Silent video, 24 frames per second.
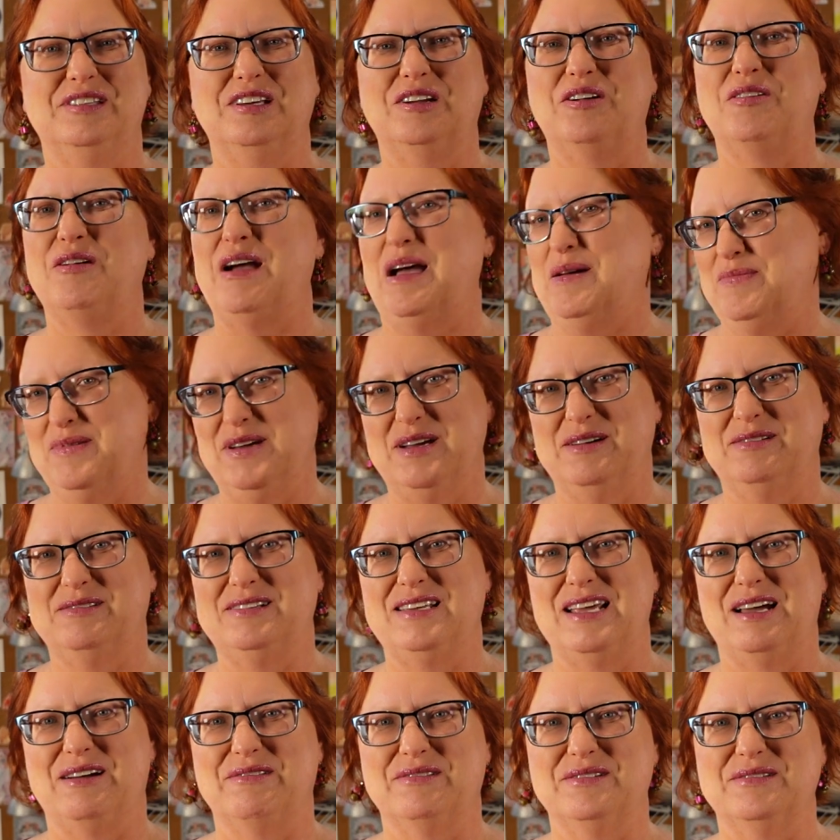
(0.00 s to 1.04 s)
the crappy
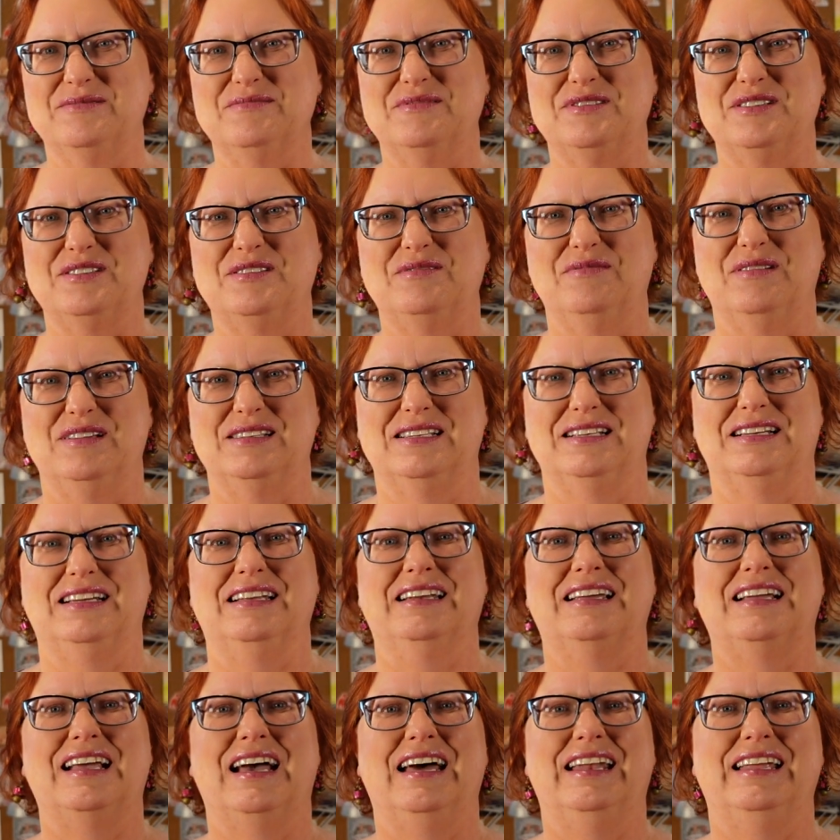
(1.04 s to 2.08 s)
hotel room just wasn't
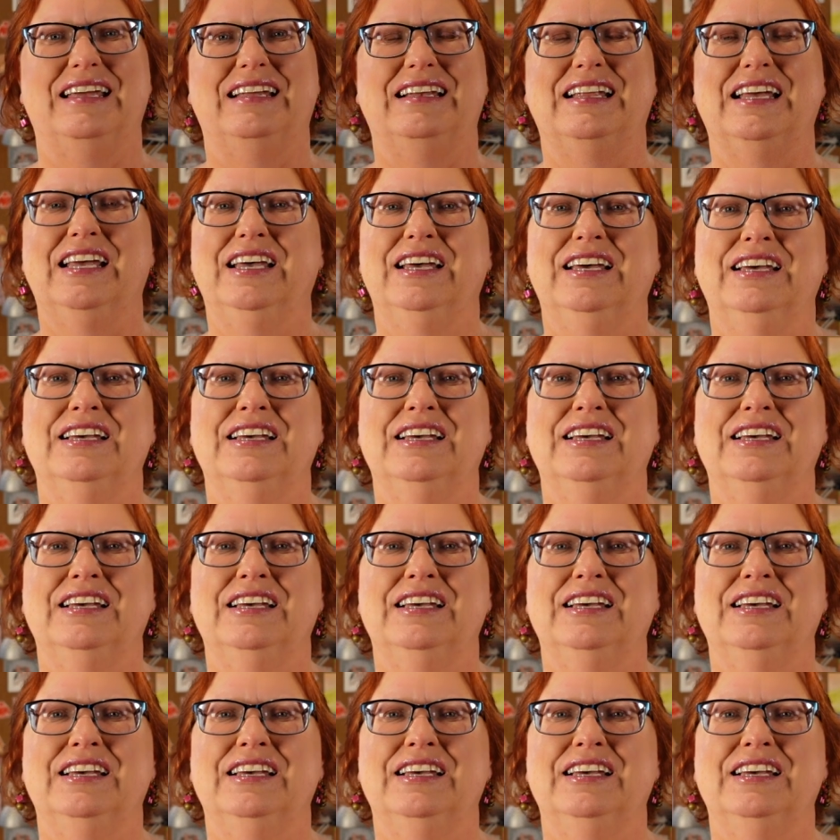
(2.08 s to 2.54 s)
going to cut it.